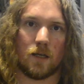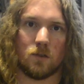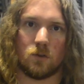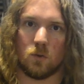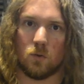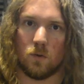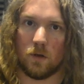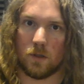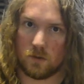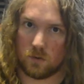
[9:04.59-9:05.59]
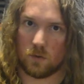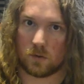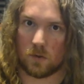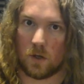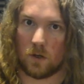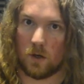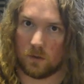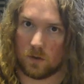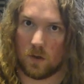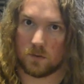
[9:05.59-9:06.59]
into the insert slot on
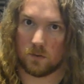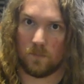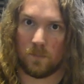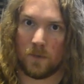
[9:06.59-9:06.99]
the console,